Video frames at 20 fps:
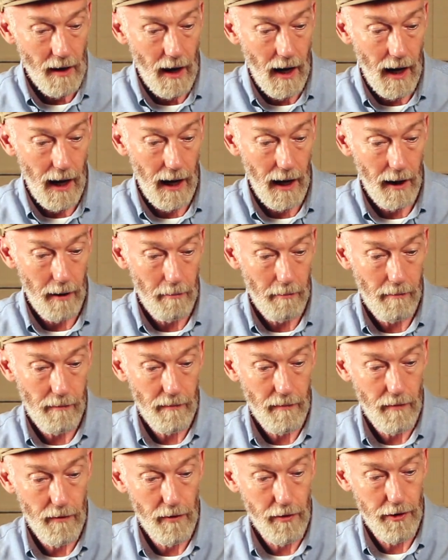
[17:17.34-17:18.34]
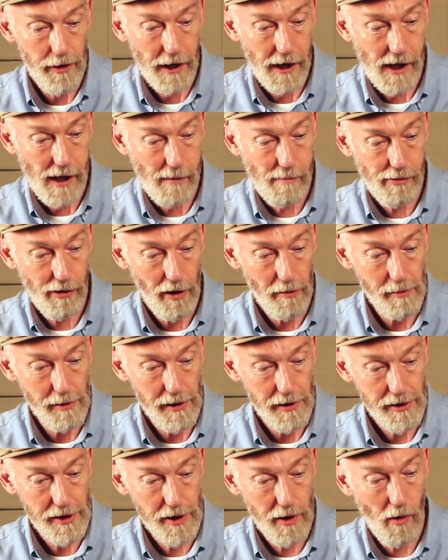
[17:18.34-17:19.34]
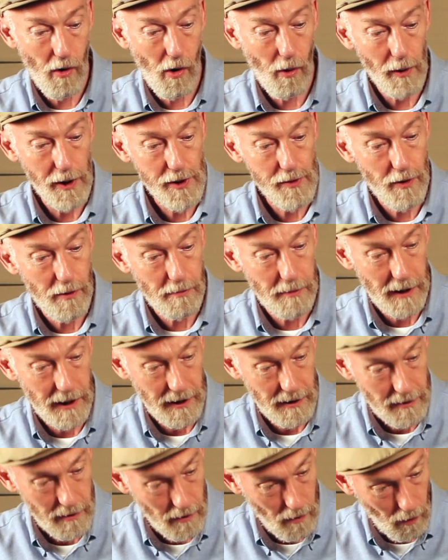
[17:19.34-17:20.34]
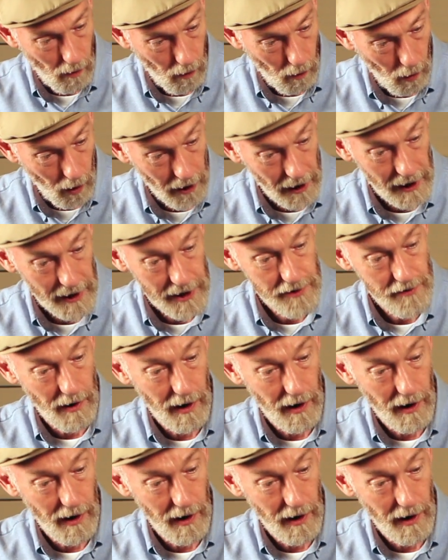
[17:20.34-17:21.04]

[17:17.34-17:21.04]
the appropriate score, which would be 1 extra